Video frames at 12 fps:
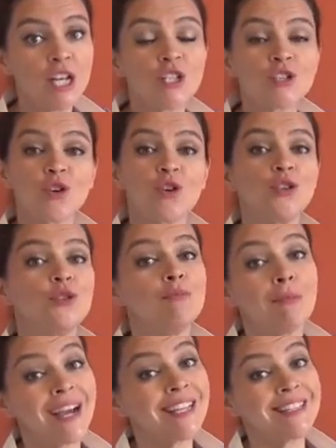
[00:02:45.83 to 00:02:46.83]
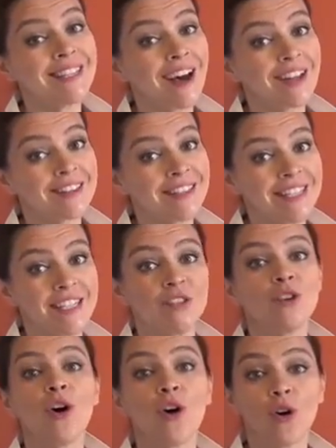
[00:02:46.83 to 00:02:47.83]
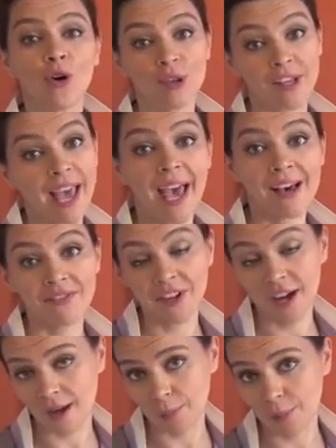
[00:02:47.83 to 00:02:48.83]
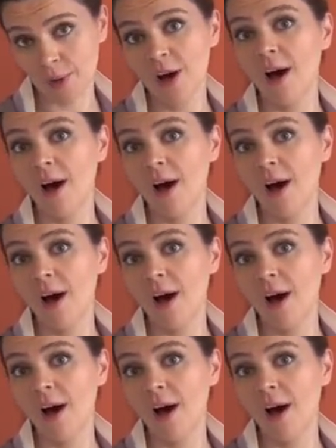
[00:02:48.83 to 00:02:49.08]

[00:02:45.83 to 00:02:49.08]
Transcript: So you might not need all the half cup